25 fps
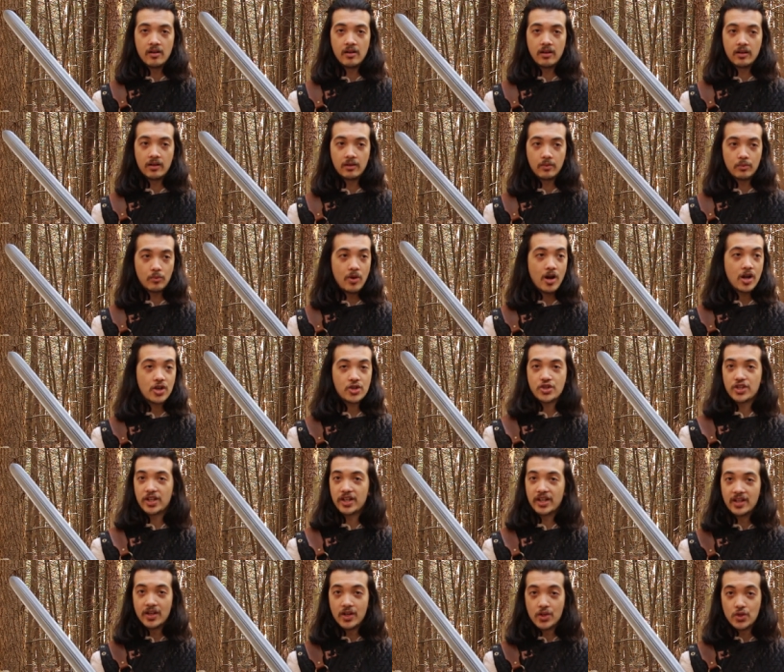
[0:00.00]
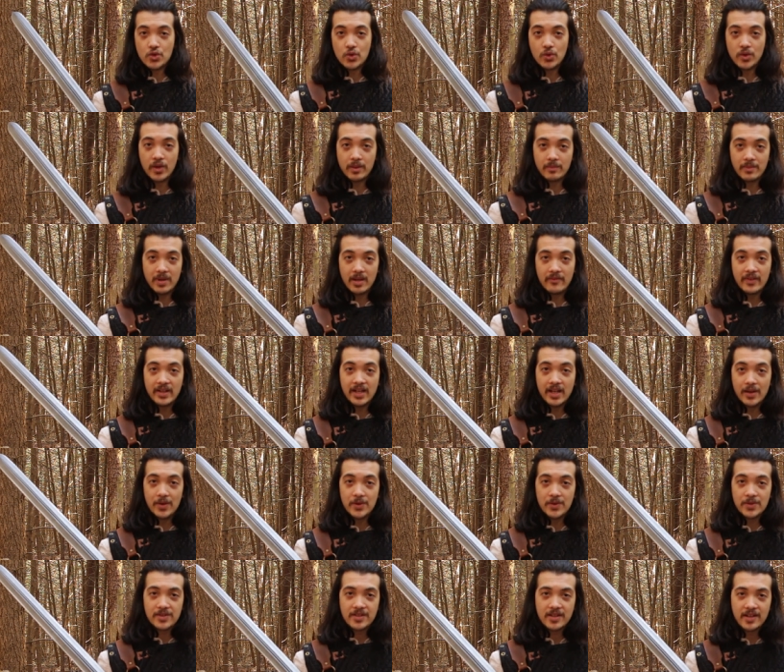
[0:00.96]
are watching and enjoying my
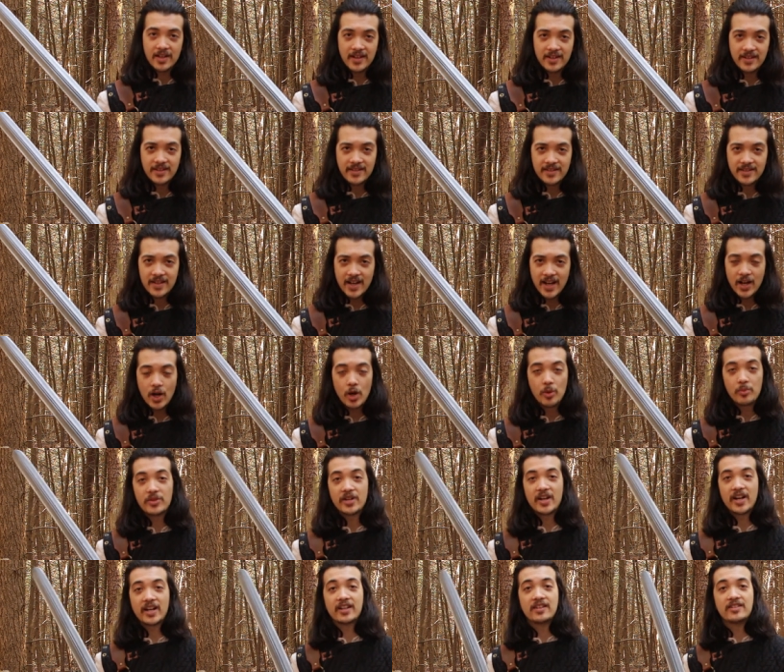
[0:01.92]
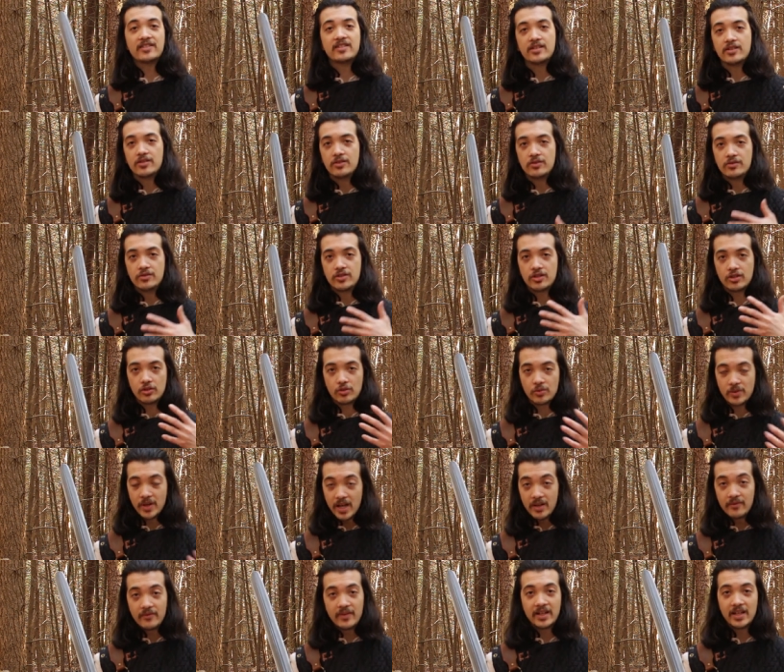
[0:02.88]
videos. And I hope that I continue to
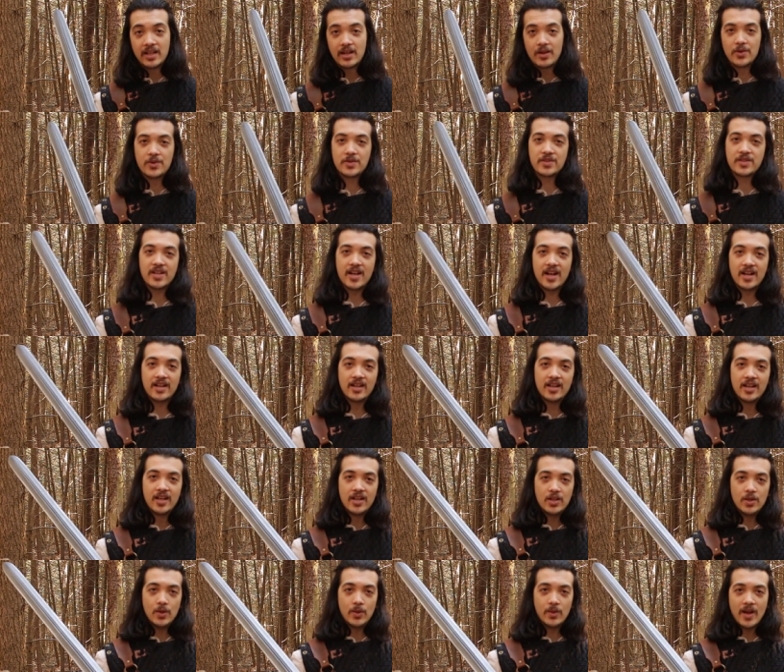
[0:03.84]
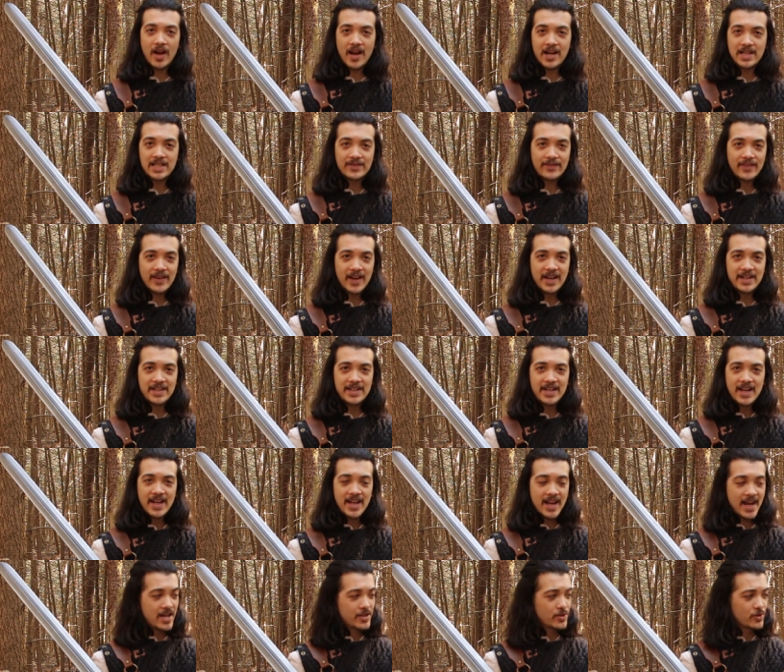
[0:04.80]
create videos that you guys find
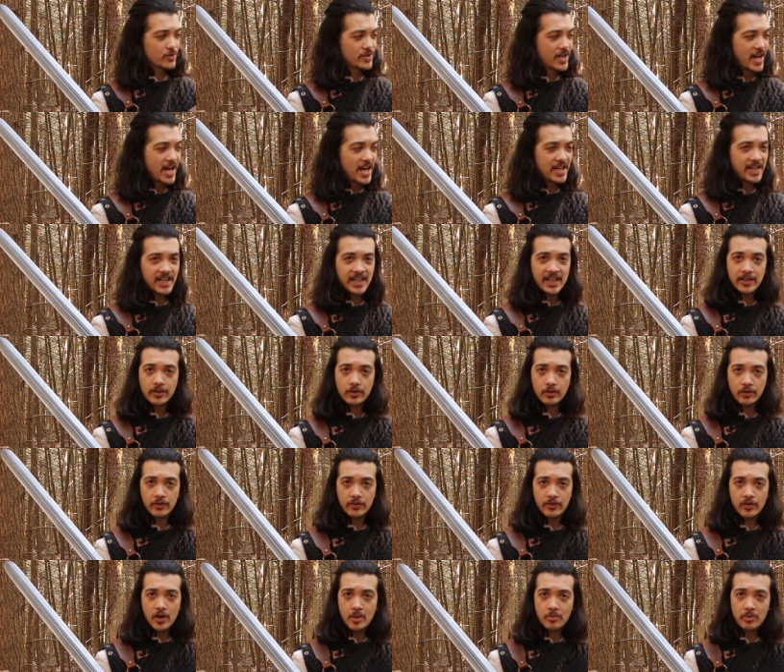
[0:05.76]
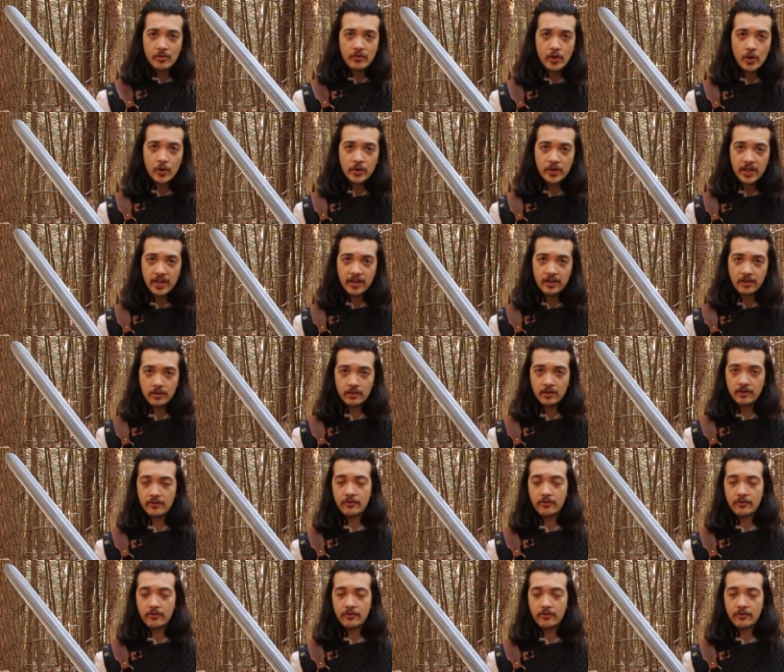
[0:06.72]
entertaining or thought-provoking or